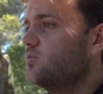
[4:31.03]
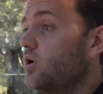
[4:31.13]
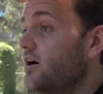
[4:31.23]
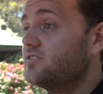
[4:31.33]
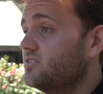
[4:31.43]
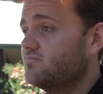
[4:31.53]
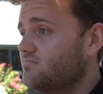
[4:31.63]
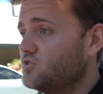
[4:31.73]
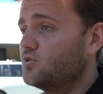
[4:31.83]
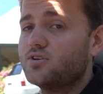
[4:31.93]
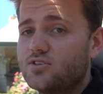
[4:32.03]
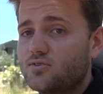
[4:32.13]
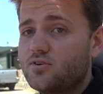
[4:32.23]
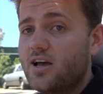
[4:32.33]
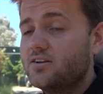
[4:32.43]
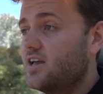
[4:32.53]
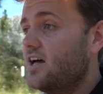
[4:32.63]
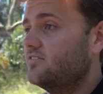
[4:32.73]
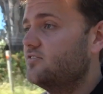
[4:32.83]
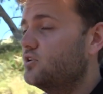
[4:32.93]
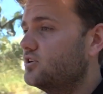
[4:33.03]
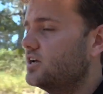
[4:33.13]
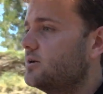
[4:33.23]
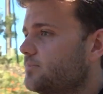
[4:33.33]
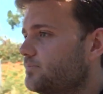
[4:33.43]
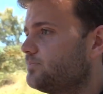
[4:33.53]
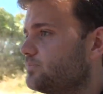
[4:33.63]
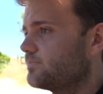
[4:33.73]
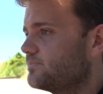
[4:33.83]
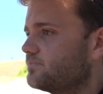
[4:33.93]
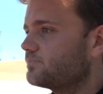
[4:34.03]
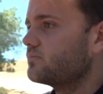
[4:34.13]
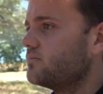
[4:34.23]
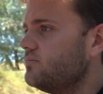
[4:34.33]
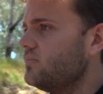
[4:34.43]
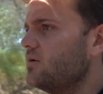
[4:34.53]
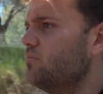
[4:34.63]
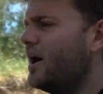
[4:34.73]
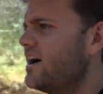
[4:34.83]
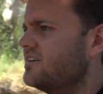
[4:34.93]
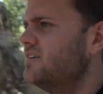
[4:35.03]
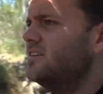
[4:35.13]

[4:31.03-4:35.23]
was cruising around California. But